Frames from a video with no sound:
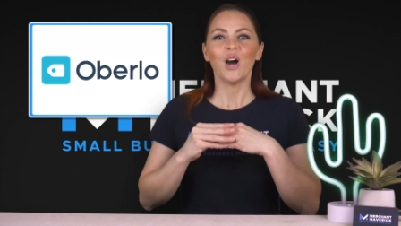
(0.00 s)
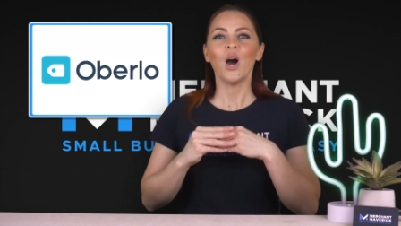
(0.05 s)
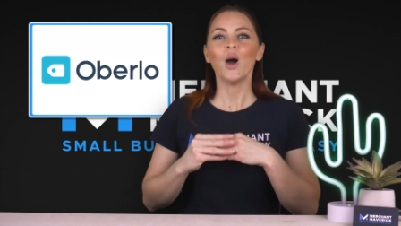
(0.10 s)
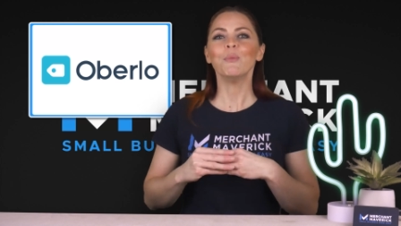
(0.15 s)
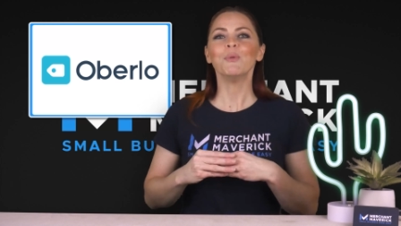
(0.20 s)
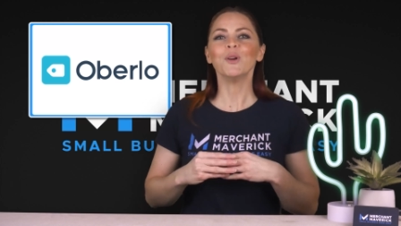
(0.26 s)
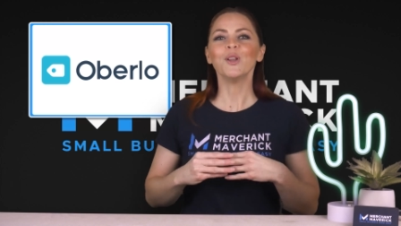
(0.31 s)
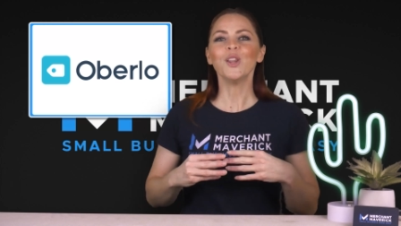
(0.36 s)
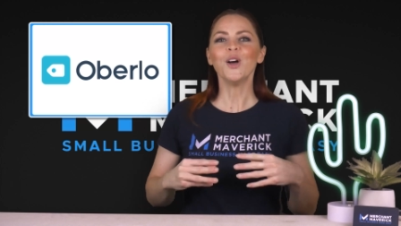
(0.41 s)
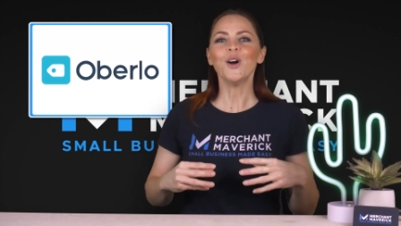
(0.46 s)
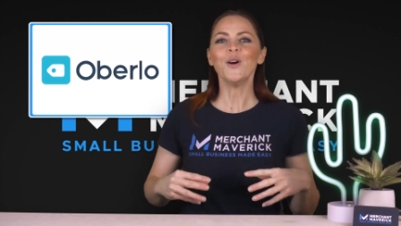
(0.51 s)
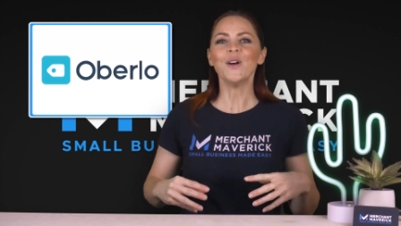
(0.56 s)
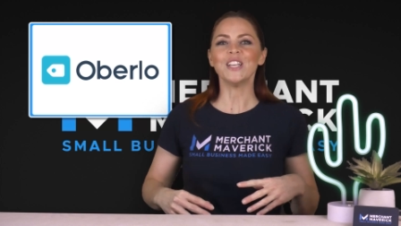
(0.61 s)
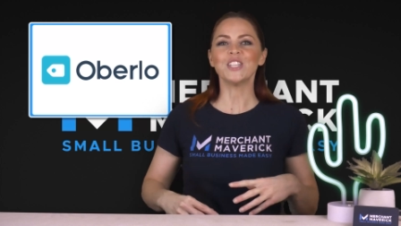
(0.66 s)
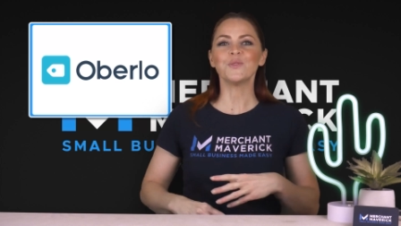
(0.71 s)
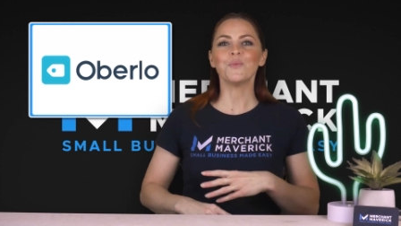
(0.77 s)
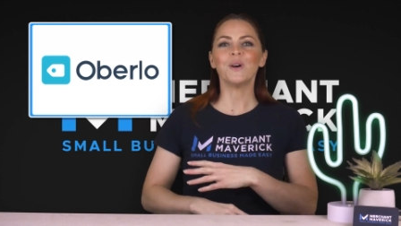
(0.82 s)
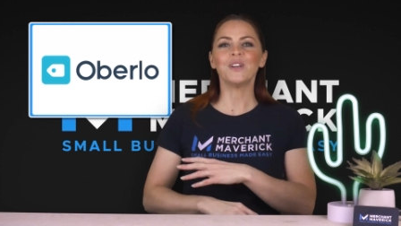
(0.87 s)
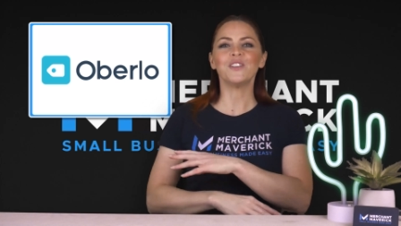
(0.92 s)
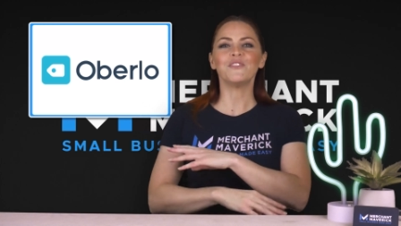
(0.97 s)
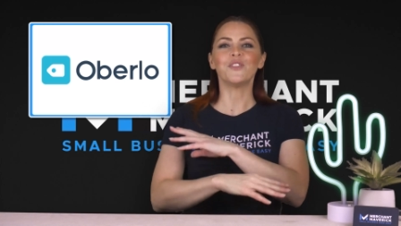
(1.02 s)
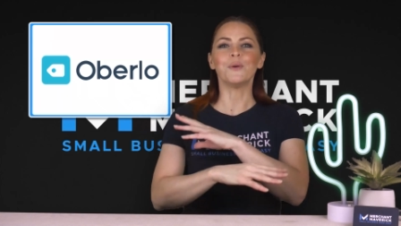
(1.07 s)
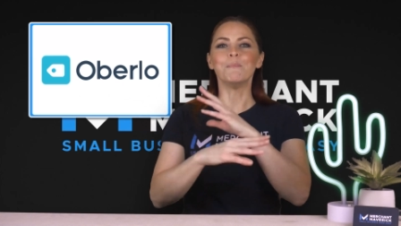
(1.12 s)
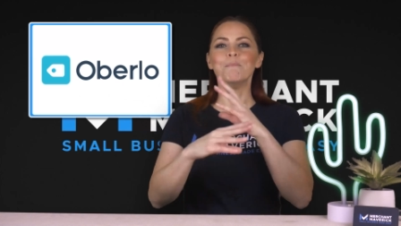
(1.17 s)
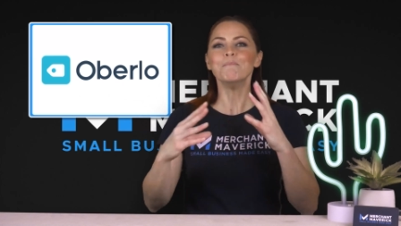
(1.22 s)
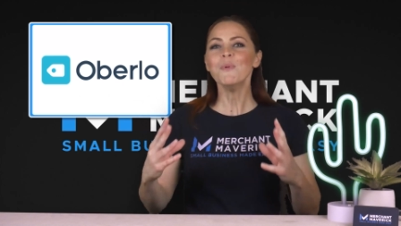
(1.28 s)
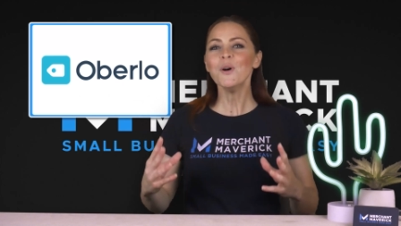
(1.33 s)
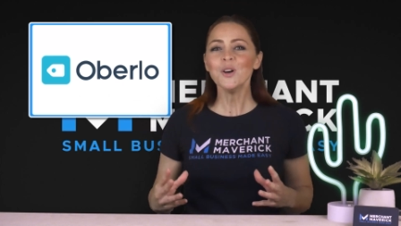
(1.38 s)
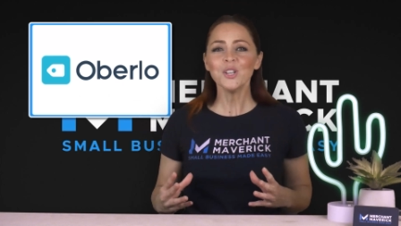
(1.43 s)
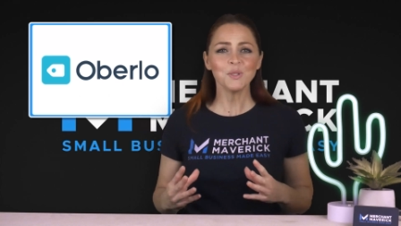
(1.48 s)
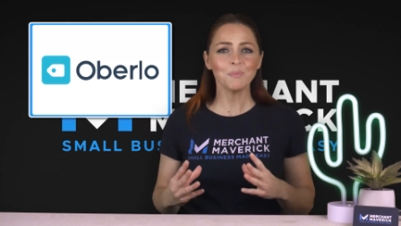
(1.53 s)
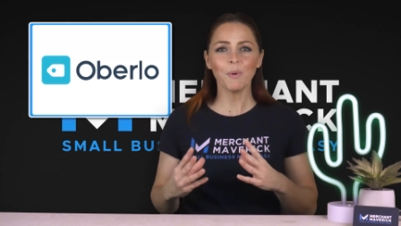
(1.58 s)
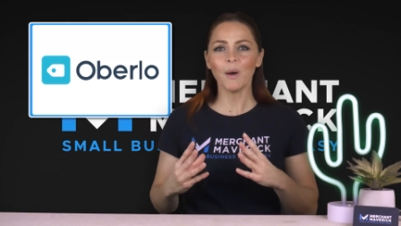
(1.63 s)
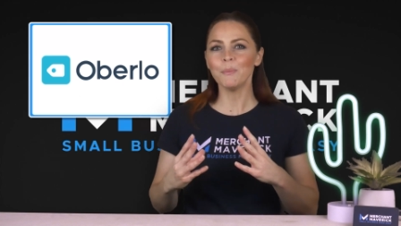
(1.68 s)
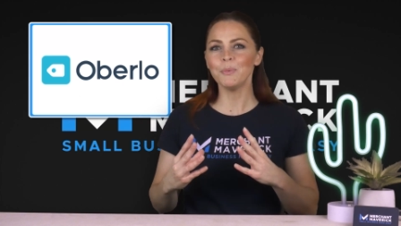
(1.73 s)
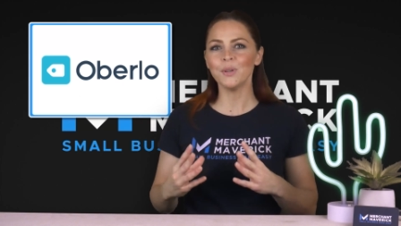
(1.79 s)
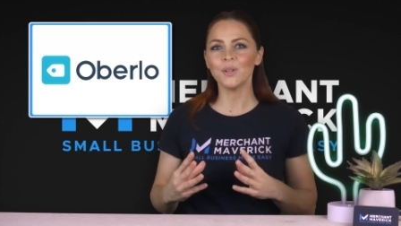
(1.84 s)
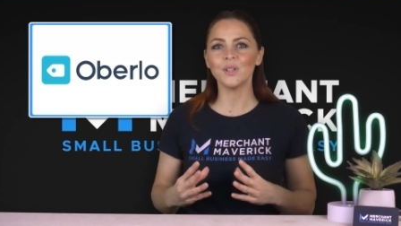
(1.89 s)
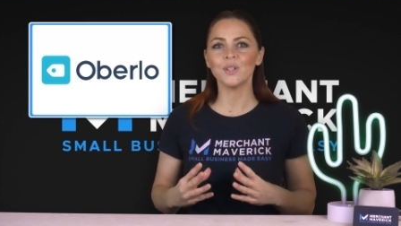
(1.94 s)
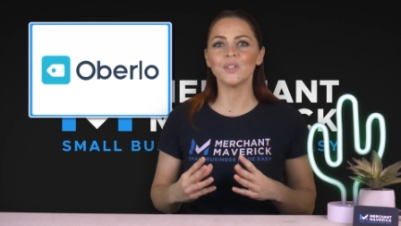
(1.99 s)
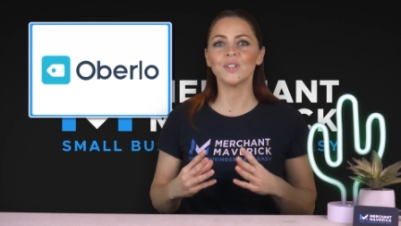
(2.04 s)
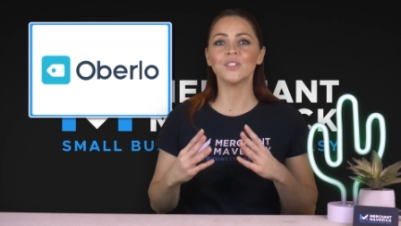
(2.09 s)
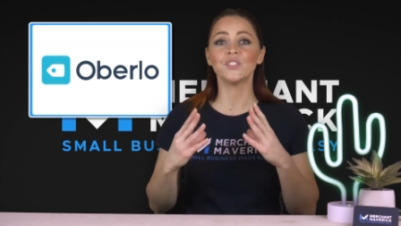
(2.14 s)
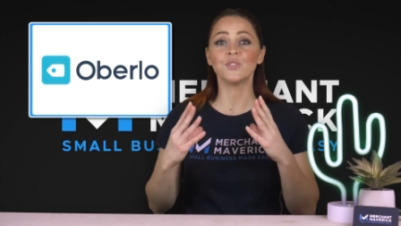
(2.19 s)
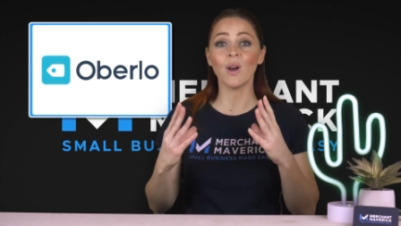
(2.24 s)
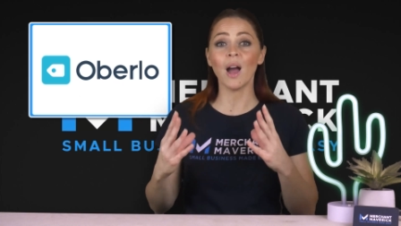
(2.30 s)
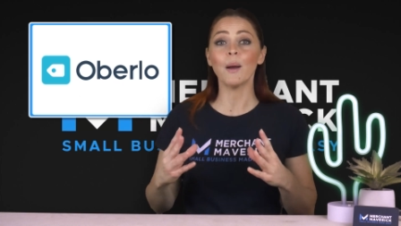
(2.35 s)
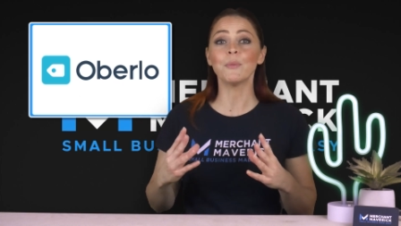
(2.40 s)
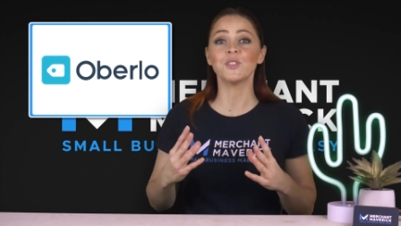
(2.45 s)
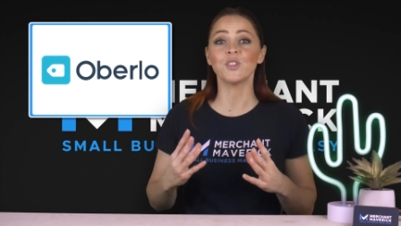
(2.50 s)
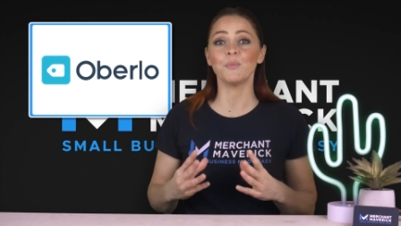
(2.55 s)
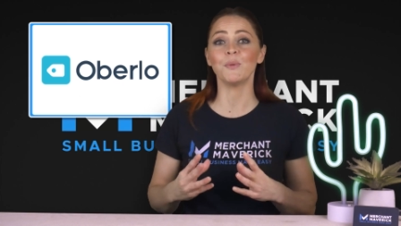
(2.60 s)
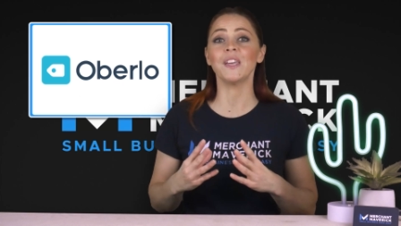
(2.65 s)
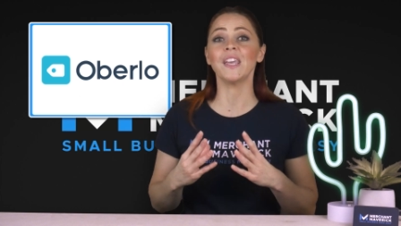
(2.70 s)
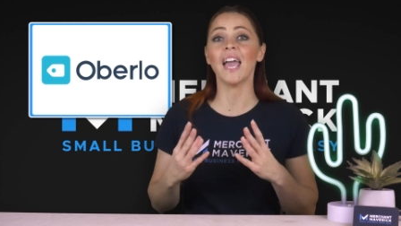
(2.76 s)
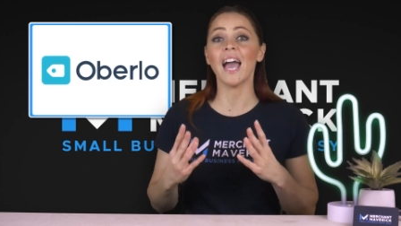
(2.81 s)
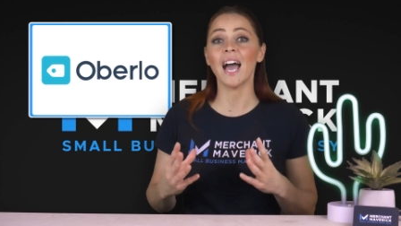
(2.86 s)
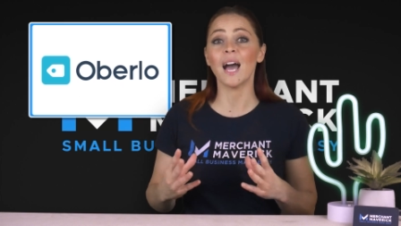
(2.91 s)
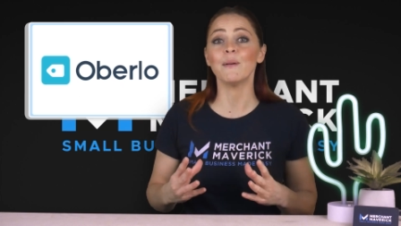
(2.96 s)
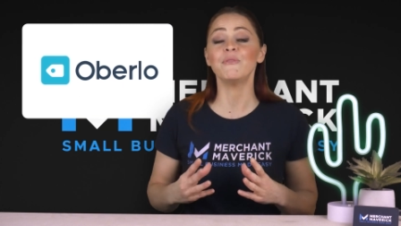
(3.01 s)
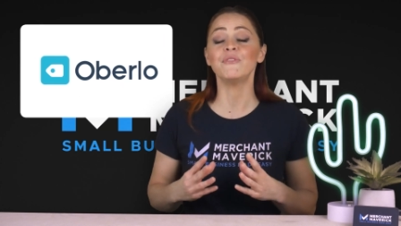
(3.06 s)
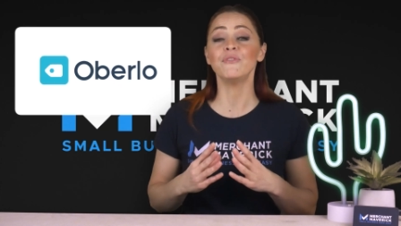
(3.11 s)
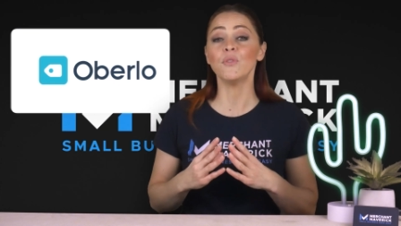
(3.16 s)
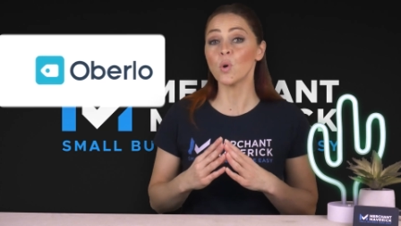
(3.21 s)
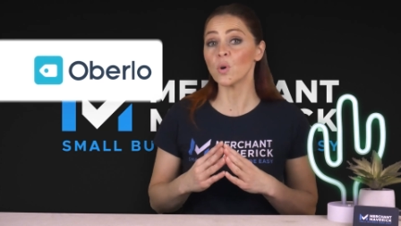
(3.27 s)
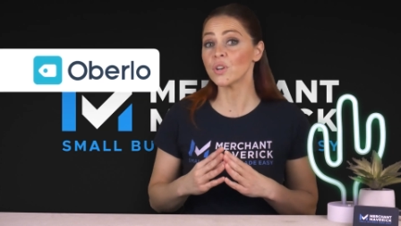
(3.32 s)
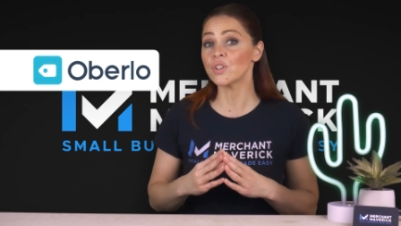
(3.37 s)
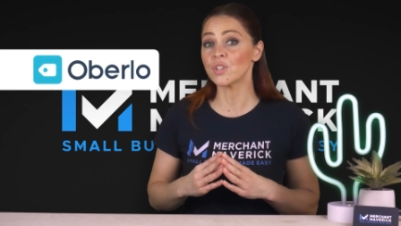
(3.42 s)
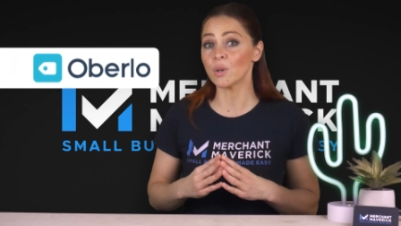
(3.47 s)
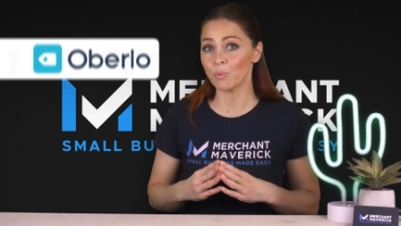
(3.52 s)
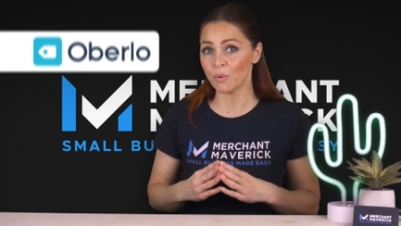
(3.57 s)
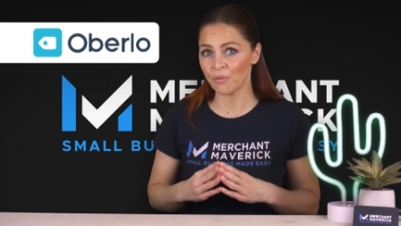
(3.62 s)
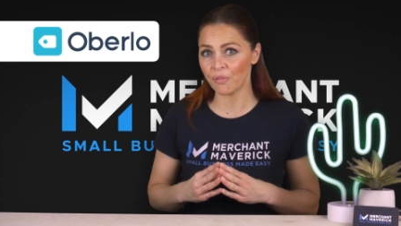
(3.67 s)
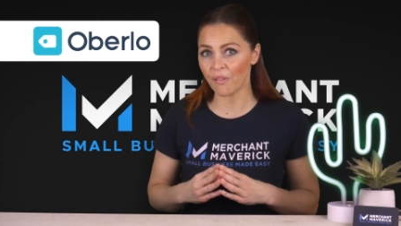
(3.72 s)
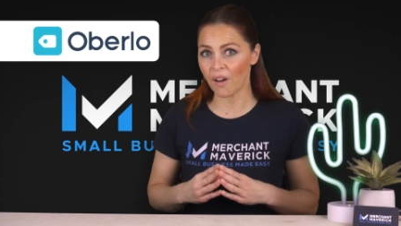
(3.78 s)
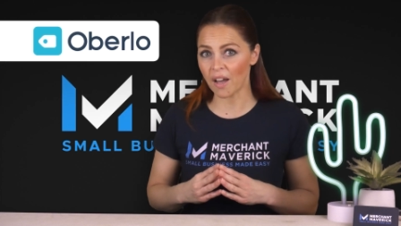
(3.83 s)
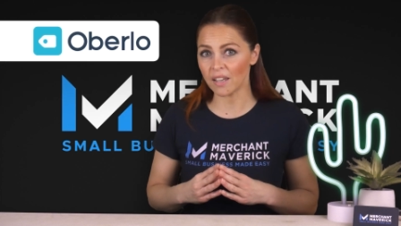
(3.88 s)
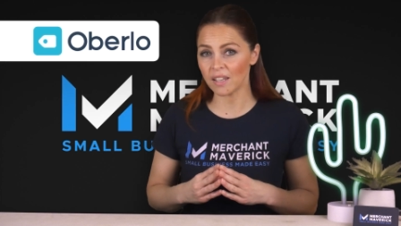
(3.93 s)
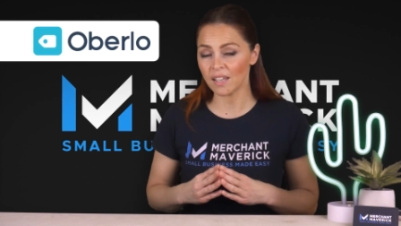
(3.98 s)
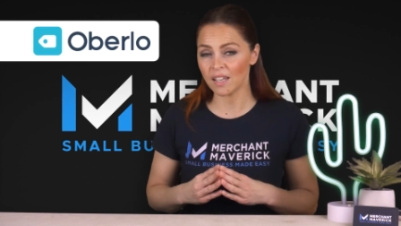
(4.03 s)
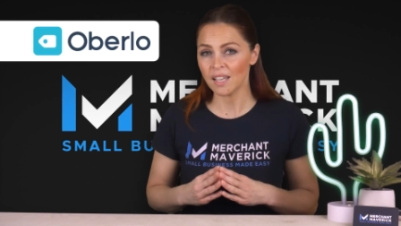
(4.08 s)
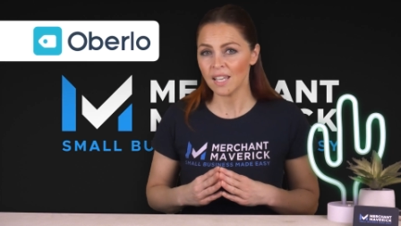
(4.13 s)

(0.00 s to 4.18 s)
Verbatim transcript: Oberlo is one of the most popular dropshipping apps for Shopify.